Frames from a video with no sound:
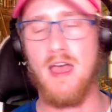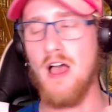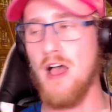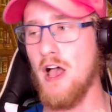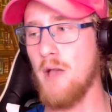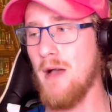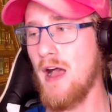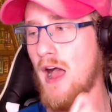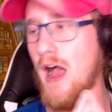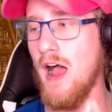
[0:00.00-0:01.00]

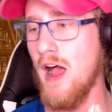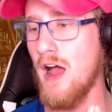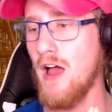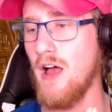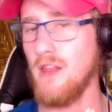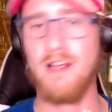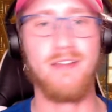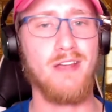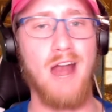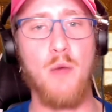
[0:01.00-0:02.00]
Like I
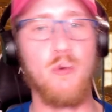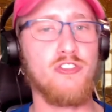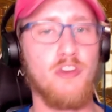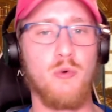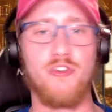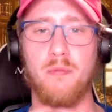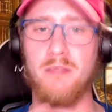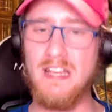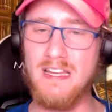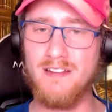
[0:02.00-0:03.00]
said, I wish there were some
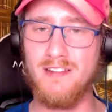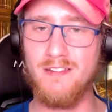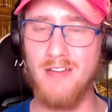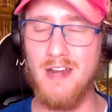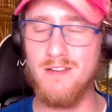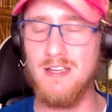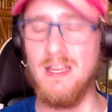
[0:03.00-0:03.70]
tickets inside of it.